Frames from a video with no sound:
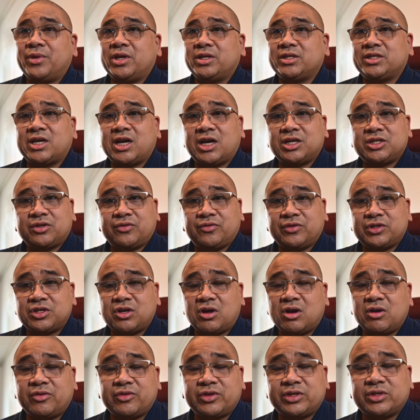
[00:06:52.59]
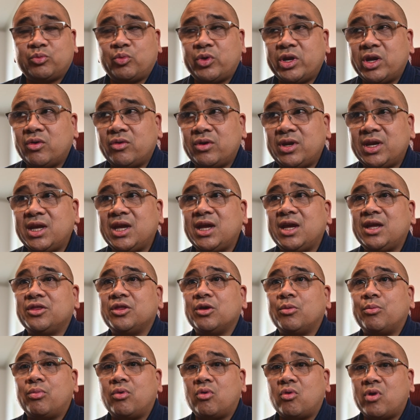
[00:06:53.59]
As astrophotographers, we don't need
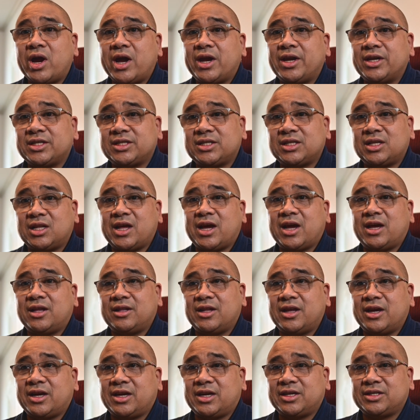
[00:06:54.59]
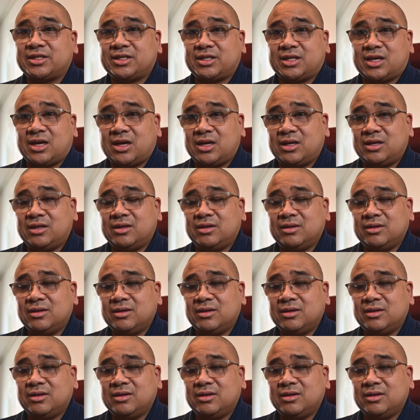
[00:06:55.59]
the brightest light, like I said.